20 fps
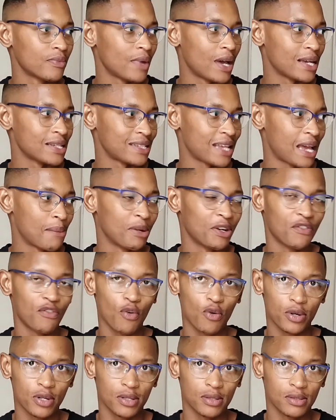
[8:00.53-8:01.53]
assignment
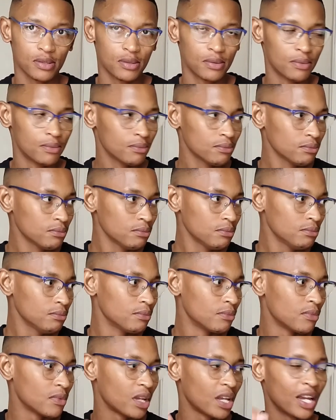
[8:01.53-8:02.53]
focus.
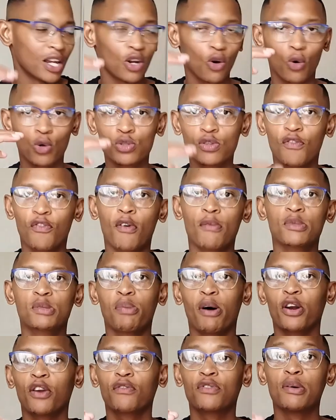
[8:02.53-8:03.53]
It also forms
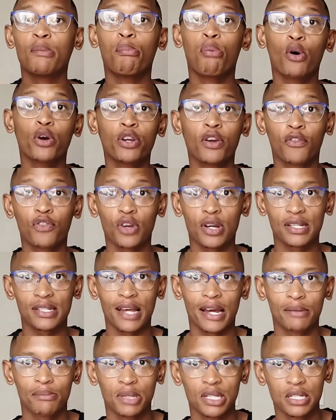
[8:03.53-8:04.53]
part of the body of your
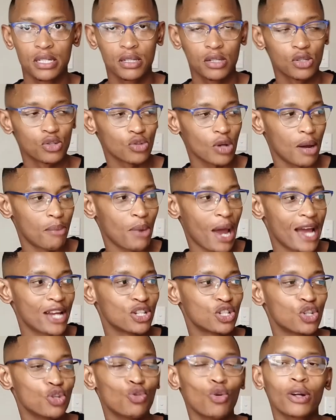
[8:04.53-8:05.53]
assignment. So I
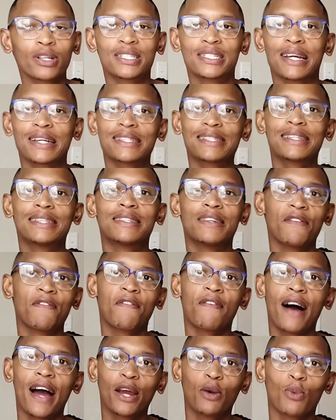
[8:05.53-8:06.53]
do not just
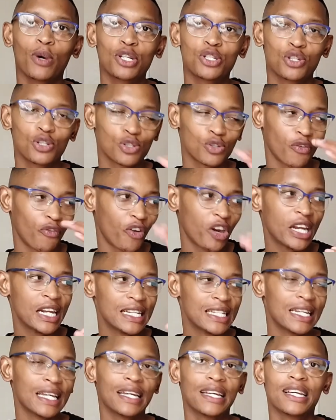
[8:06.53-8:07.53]
define what
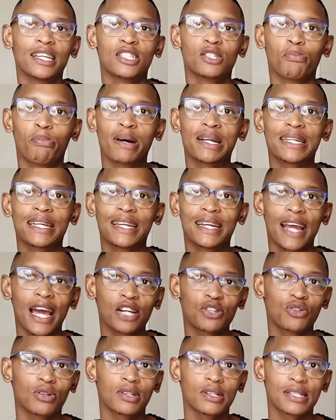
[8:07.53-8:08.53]
sovereignty is, but in
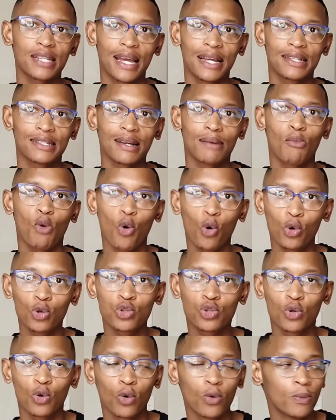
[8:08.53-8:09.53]
actual sense, I'm
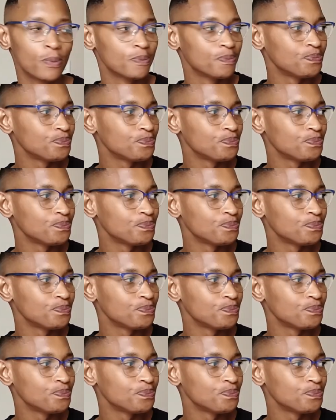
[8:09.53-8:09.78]
also